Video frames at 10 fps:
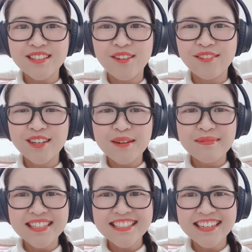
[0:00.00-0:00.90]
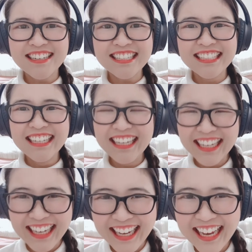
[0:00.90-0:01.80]
all for the opening talk.
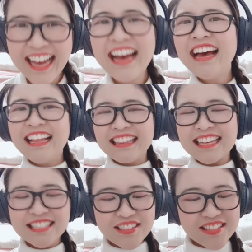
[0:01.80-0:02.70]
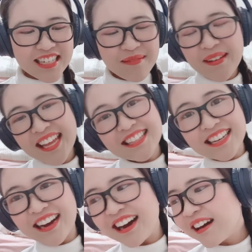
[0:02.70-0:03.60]
Let's go to the main
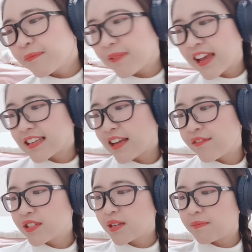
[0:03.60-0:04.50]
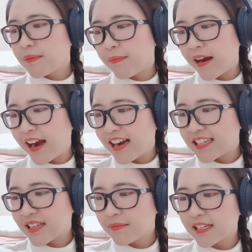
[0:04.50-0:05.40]
talk, because I've also
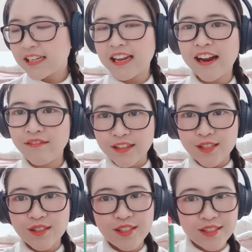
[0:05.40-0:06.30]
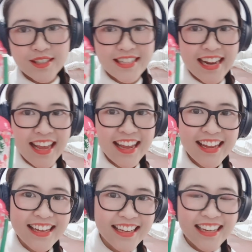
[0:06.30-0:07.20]
prepared something that I will introduce today,
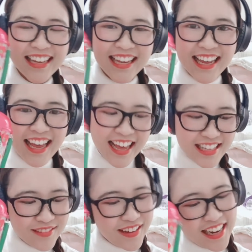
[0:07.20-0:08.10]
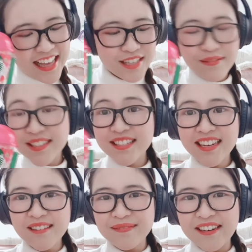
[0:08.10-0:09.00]
as well as what to
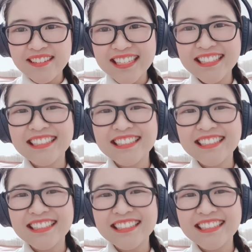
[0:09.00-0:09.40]
talk about.